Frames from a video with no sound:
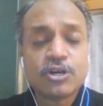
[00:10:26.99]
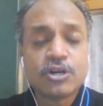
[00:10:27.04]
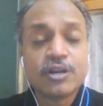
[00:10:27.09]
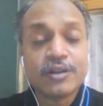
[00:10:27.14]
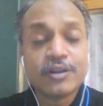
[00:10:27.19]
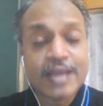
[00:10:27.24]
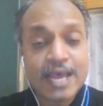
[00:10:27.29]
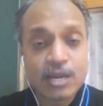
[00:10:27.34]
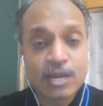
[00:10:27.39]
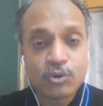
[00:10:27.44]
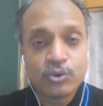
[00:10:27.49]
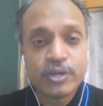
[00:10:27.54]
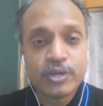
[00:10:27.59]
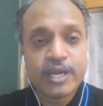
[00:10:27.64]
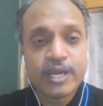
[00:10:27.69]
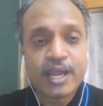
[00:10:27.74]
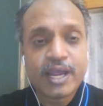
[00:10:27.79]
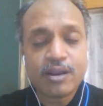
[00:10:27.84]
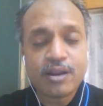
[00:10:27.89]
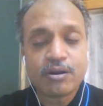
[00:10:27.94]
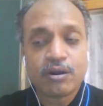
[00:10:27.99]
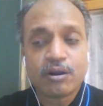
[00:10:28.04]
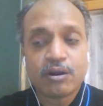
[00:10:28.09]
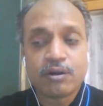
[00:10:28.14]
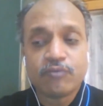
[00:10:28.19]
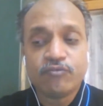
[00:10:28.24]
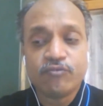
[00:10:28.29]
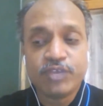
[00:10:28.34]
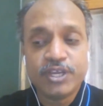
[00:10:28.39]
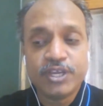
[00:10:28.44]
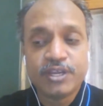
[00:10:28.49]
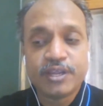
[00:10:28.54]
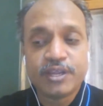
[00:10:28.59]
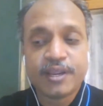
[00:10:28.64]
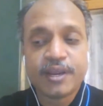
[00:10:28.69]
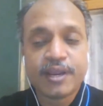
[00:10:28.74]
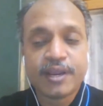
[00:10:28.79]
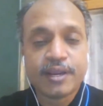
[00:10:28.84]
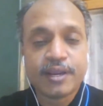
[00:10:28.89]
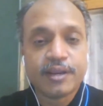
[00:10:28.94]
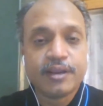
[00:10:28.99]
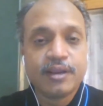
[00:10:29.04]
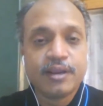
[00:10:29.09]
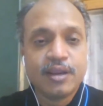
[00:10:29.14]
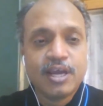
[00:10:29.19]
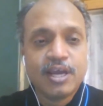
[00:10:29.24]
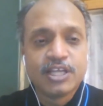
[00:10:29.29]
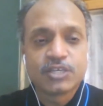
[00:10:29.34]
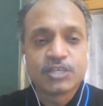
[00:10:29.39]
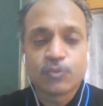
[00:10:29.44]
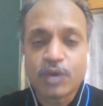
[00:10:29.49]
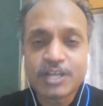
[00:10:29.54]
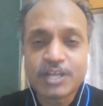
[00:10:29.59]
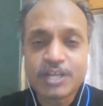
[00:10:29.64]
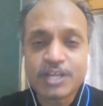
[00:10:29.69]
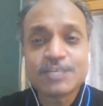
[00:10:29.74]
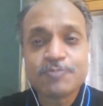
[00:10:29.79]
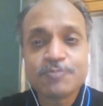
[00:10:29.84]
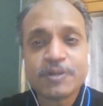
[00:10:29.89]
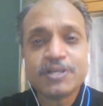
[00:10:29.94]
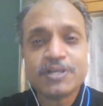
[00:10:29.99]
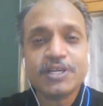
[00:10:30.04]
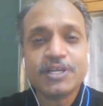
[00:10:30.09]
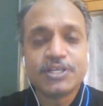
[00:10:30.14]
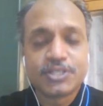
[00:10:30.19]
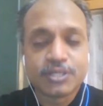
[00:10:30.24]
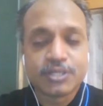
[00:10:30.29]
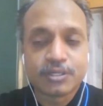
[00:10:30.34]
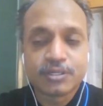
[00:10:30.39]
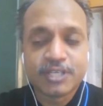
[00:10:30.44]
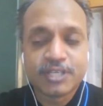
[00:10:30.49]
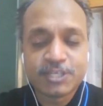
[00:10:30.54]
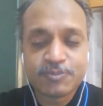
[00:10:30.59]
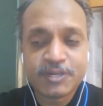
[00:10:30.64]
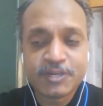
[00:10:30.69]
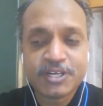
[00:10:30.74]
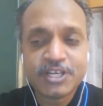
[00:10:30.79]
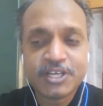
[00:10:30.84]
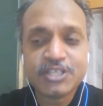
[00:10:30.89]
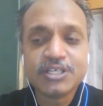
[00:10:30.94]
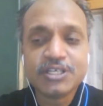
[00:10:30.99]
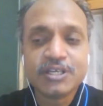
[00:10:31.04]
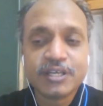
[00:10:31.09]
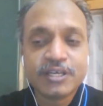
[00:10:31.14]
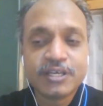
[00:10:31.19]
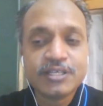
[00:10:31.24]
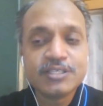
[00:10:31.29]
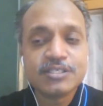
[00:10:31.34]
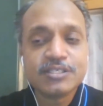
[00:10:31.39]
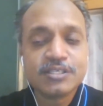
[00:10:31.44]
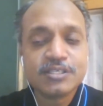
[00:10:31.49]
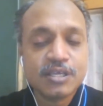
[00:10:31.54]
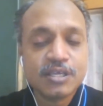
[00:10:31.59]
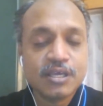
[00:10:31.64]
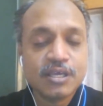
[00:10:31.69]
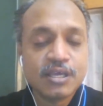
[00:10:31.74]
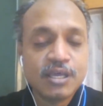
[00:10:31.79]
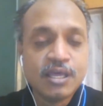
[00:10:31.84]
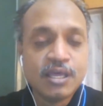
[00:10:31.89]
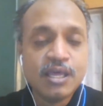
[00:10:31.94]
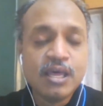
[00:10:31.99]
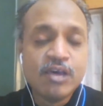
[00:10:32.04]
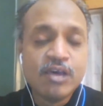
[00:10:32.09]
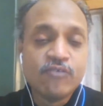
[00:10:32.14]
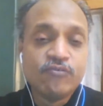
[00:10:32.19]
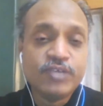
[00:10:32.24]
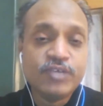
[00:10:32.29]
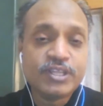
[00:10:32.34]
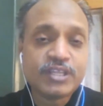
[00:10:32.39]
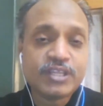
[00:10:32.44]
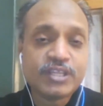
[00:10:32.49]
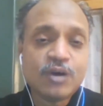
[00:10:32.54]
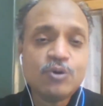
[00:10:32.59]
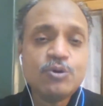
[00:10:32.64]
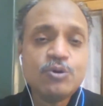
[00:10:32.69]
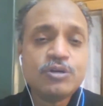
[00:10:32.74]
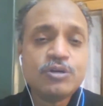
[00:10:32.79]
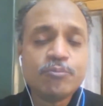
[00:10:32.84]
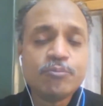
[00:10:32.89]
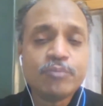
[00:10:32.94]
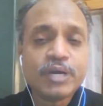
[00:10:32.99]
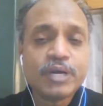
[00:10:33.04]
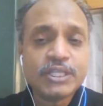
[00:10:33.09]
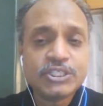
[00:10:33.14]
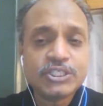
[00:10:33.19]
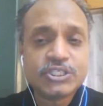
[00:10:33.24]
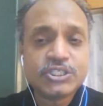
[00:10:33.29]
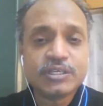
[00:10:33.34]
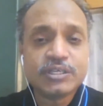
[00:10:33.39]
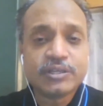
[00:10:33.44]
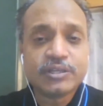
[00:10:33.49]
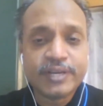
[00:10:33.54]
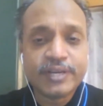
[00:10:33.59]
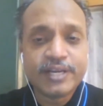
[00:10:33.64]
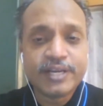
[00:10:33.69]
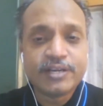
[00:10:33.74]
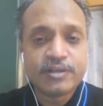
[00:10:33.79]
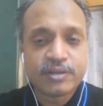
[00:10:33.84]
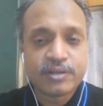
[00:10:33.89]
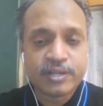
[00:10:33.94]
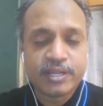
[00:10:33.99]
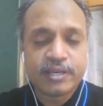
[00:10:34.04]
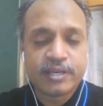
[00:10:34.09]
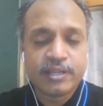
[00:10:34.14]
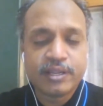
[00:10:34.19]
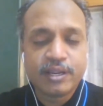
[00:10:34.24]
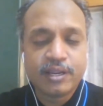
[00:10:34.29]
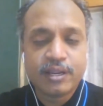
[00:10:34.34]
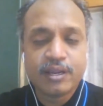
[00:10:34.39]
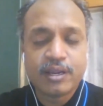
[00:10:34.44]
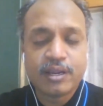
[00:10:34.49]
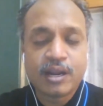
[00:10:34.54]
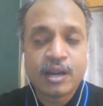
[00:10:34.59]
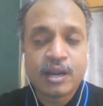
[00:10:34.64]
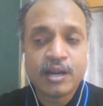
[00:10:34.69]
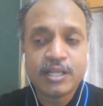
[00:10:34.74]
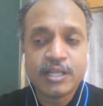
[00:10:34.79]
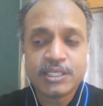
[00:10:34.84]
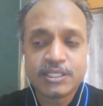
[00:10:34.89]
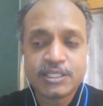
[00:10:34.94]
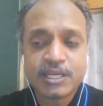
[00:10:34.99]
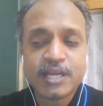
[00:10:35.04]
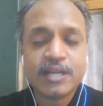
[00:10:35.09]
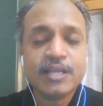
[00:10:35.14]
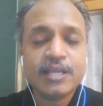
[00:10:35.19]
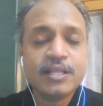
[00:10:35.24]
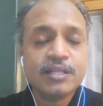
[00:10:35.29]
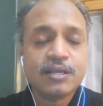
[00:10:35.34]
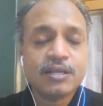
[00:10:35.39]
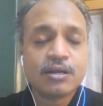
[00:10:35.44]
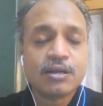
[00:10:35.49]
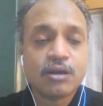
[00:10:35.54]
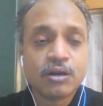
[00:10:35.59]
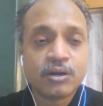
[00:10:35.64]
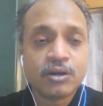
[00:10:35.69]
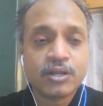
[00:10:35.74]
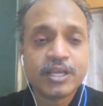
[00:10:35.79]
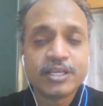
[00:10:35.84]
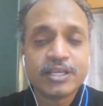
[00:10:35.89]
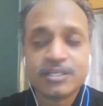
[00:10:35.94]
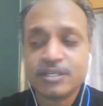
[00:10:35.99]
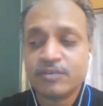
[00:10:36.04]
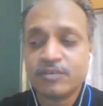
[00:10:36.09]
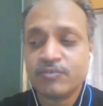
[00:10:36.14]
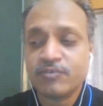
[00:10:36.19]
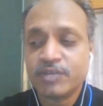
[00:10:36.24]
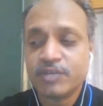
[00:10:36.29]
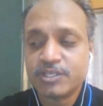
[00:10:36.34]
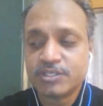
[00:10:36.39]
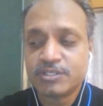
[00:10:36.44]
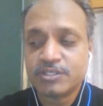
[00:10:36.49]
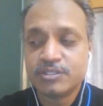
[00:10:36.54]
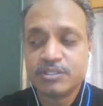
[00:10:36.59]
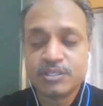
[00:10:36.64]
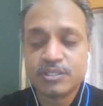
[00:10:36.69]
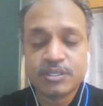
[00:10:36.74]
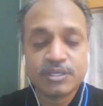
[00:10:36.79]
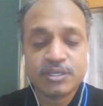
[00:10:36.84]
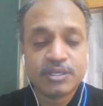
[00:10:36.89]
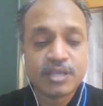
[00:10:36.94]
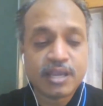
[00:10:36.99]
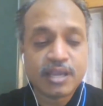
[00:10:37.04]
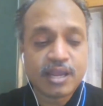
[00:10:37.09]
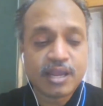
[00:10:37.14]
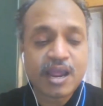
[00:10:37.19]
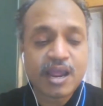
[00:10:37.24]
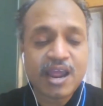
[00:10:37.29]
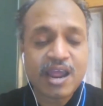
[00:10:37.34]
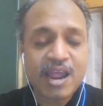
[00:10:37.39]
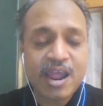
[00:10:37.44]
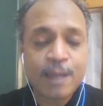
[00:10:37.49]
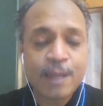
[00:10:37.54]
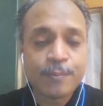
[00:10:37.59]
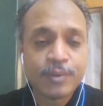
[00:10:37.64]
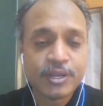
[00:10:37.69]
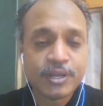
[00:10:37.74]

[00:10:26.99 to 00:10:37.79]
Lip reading: That's why it's called narrow AI or weak AI. So what is the expectation? The expectation is without much retraining, understanding the context in which the